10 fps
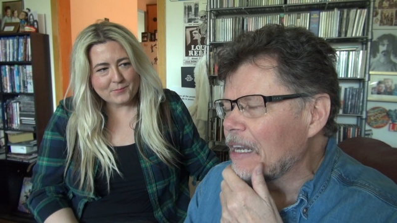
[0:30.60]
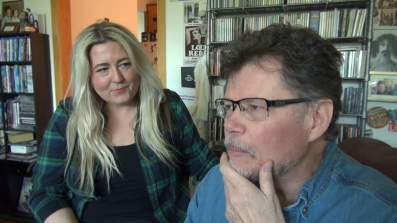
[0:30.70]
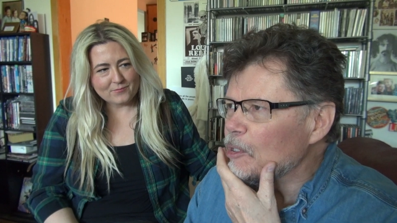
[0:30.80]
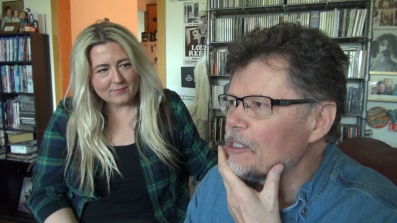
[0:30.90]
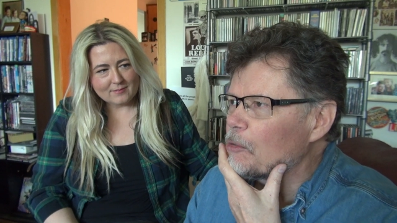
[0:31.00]
Speaker 1: kind of
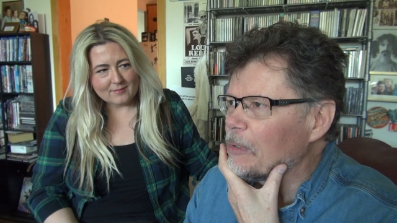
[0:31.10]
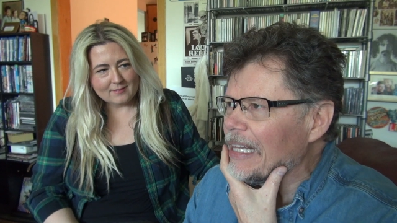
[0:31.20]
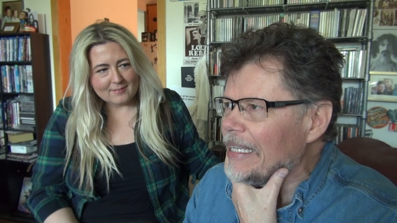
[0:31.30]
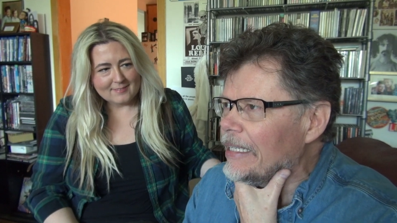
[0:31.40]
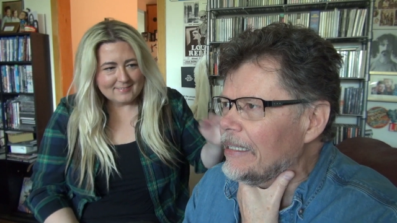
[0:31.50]
music
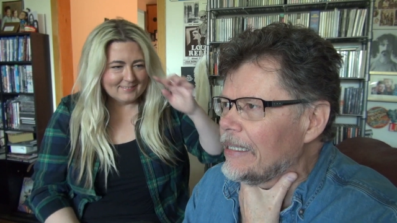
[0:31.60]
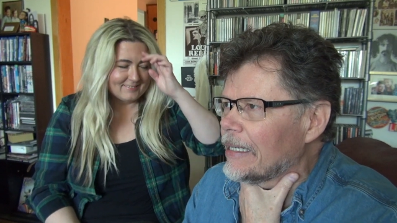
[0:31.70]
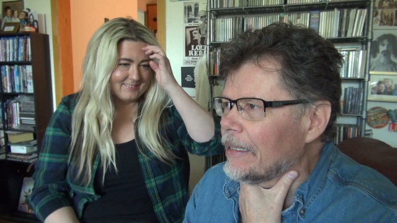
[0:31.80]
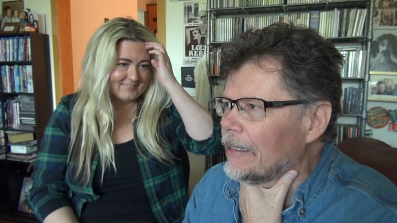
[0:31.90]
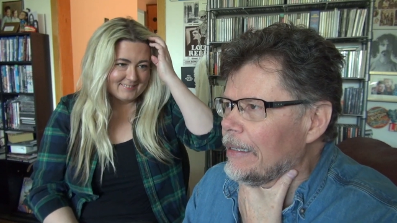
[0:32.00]
related
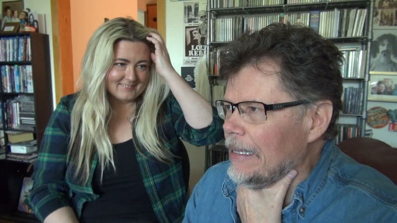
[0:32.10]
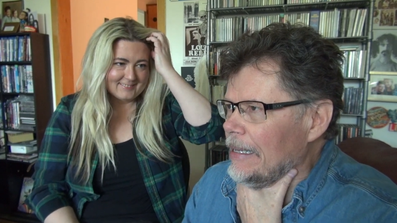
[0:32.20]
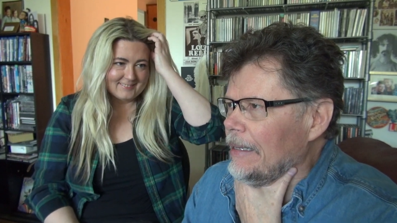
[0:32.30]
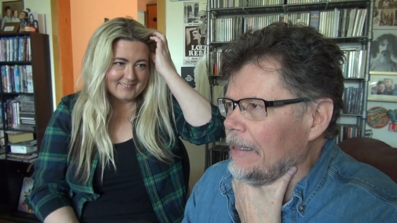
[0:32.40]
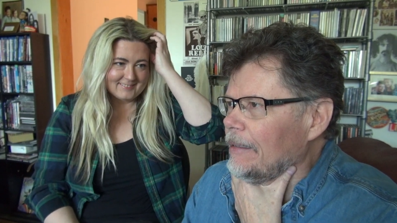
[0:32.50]
uh,
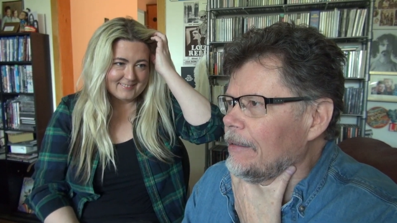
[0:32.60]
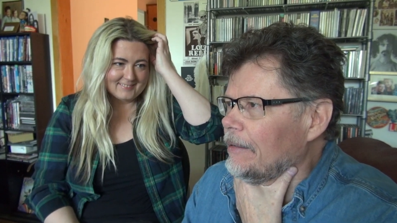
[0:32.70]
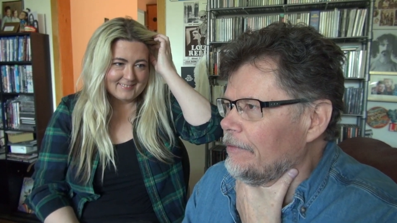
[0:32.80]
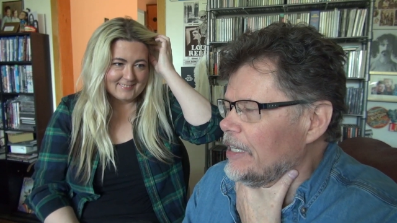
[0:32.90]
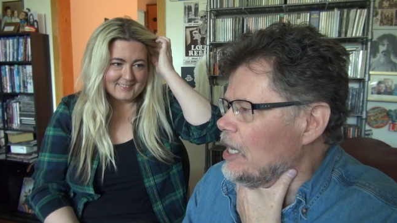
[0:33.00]

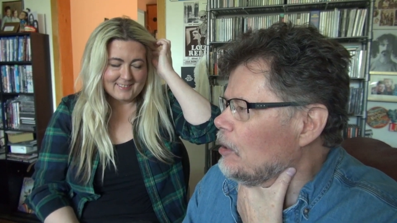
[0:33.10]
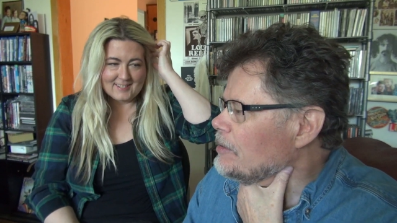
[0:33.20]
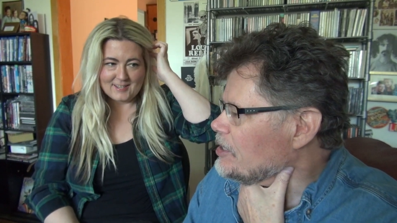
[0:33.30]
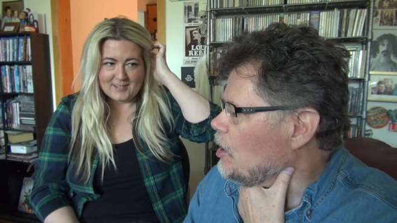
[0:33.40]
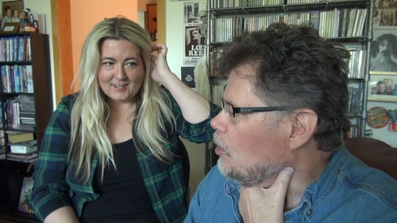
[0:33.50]
video.
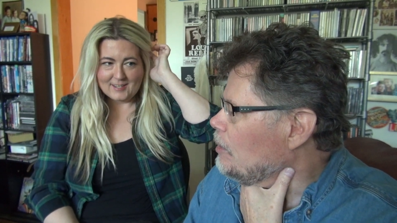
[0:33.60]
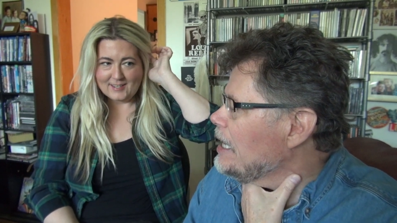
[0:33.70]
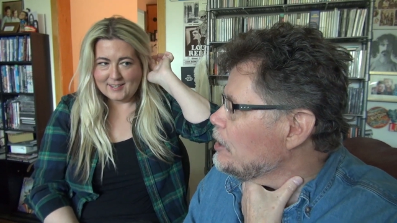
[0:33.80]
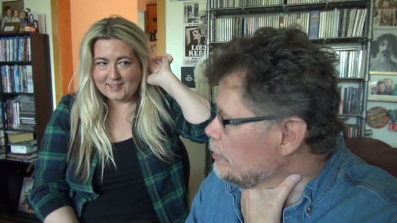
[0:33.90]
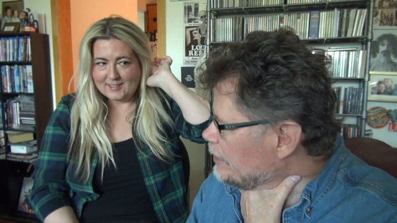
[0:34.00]
So
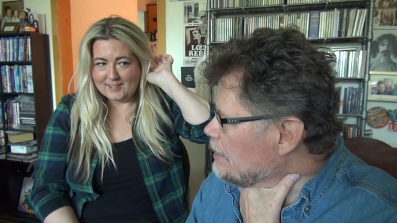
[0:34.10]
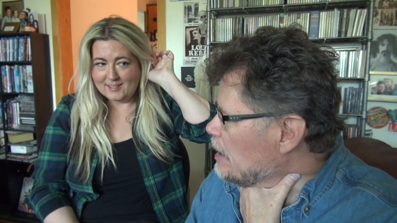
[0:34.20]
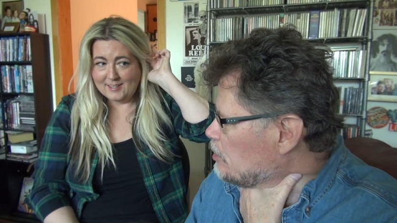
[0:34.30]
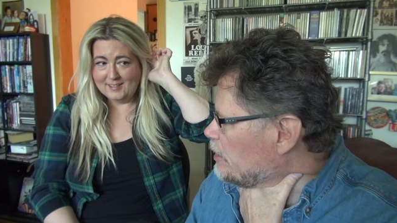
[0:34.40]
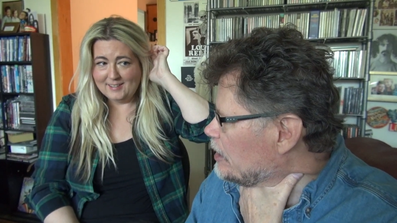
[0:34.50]
you've come
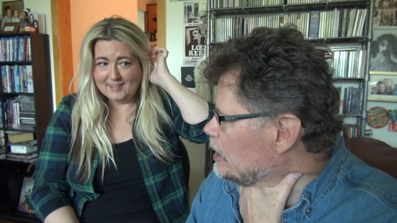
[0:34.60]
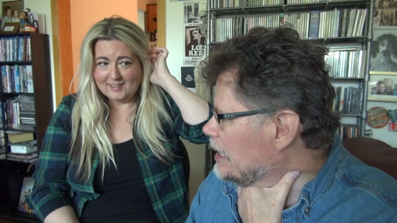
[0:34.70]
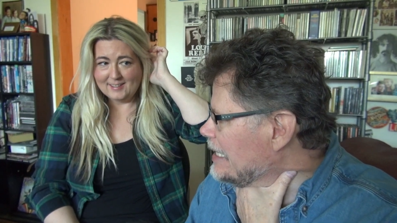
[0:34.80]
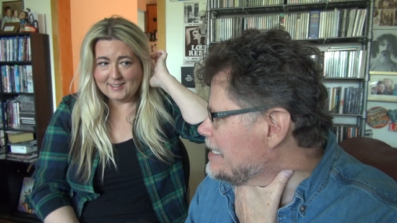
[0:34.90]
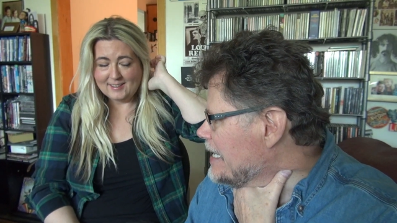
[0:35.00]
up with a good
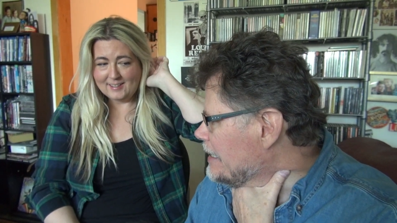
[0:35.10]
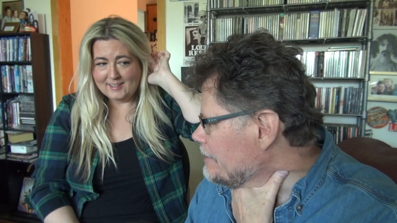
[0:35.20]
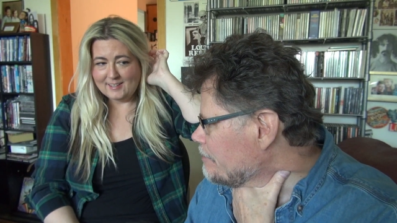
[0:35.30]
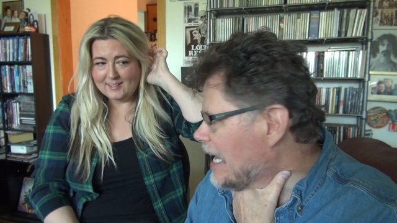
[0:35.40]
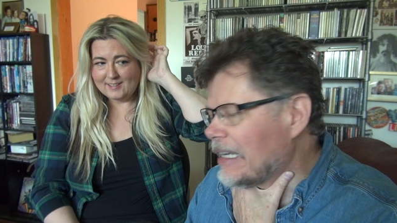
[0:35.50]
idea,
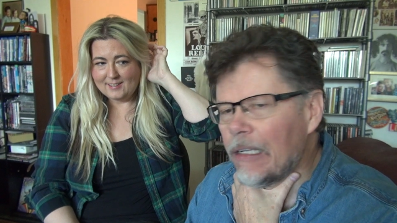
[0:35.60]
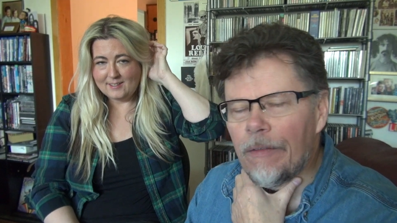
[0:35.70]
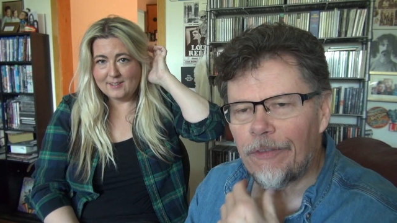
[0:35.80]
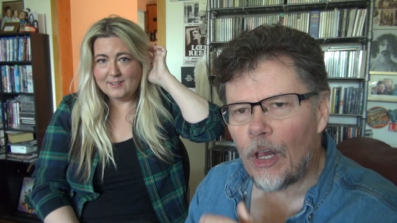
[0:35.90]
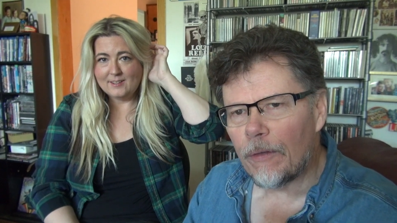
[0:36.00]
and it
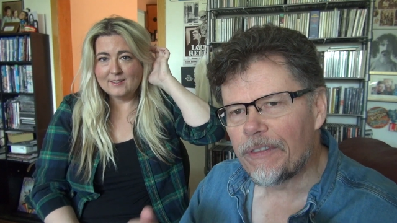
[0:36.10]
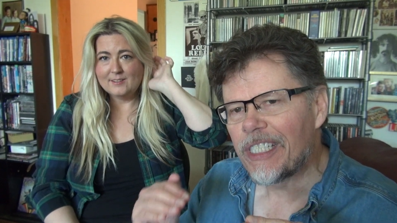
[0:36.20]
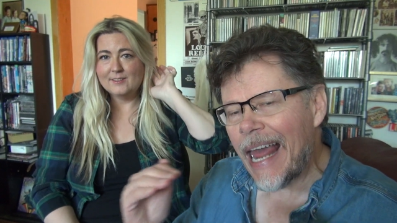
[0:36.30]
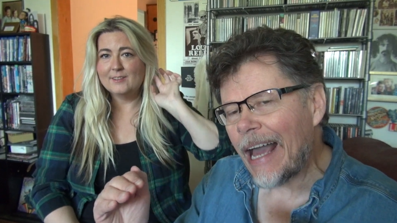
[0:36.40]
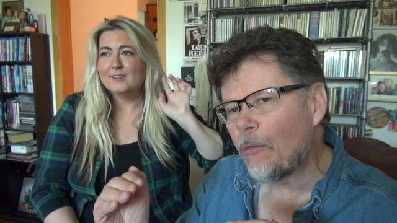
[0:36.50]
involves
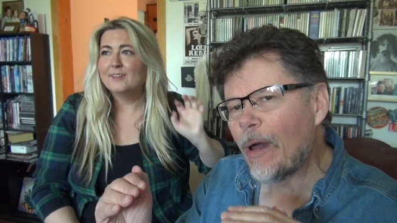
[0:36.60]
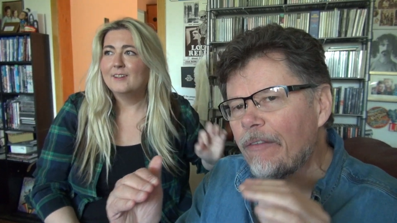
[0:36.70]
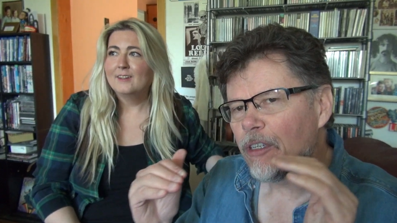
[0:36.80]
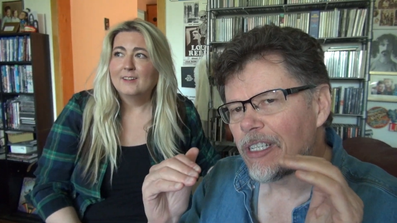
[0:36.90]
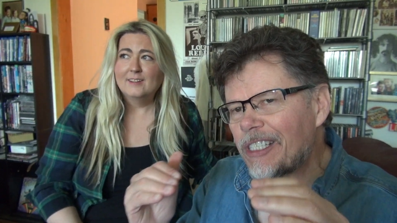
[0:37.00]
stack one
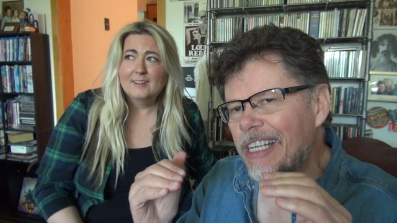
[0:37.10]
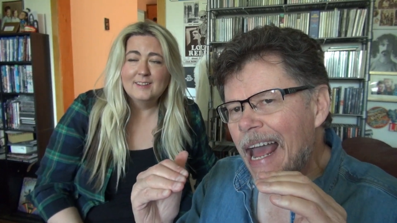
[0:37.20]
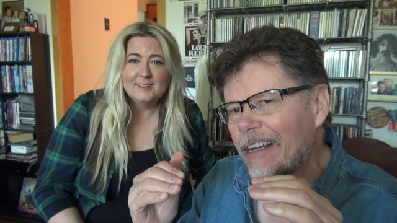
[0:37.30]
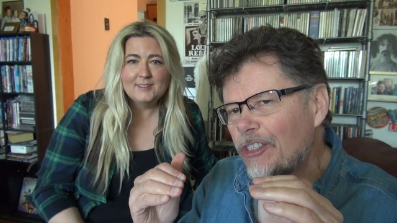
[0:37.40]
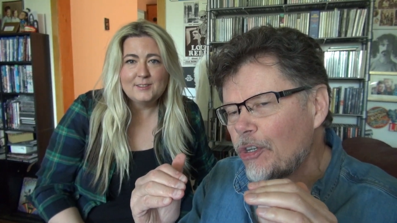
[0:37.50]
versus
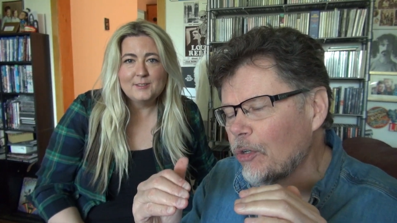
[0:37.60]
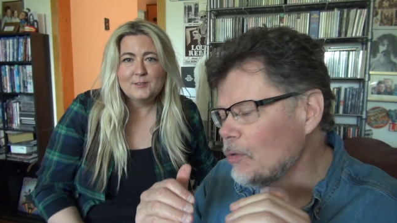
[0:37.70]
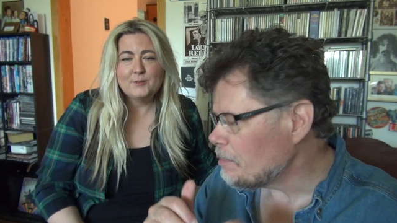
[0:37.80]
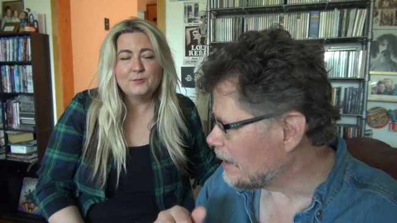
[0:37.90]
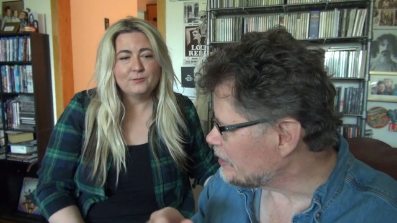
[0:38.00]
stack
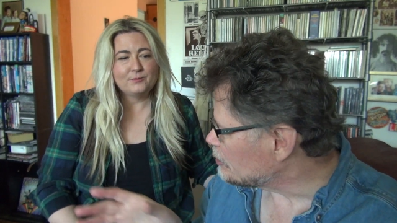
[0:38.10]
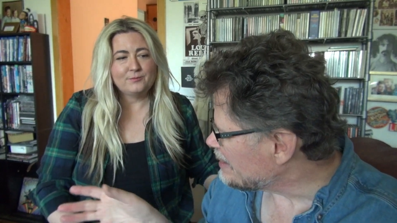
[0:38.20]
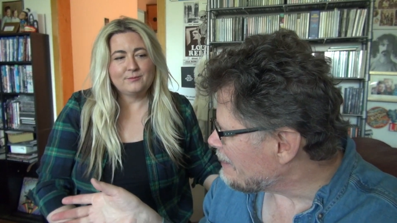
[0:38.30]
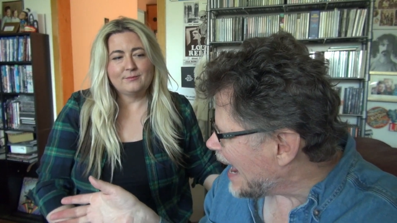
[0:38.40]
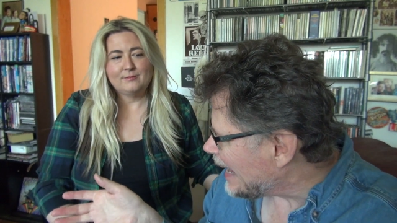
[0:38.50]
two, but they're
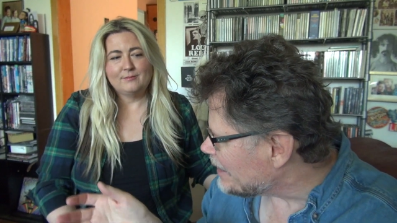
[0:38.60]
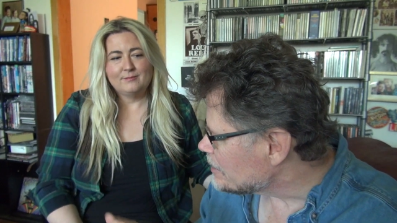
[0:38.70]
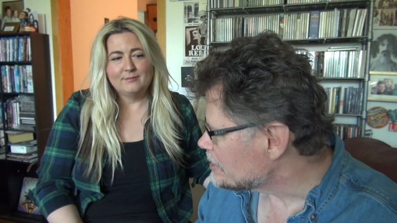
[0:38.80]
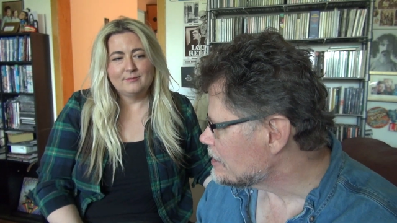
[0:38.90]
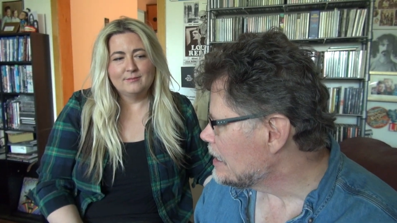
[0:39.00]
in
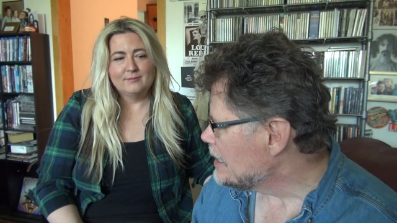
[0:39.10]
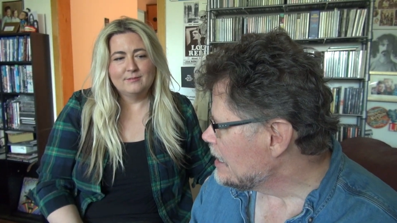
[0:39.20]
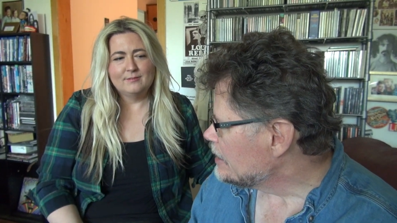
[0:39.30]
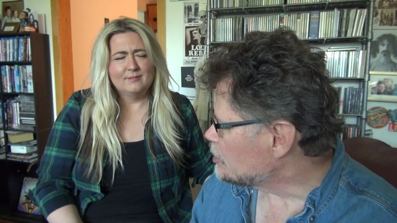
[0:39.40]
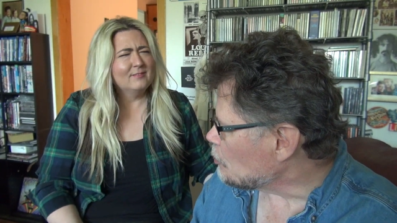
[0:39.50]
bags.
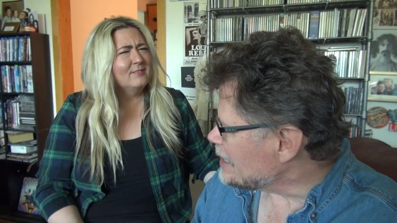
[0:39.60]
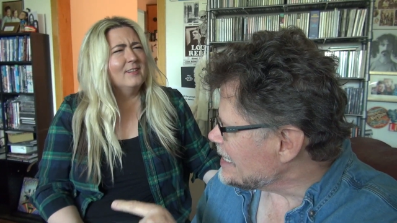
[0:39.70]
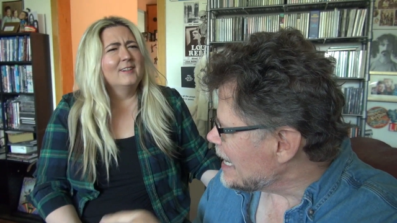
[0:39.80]
So the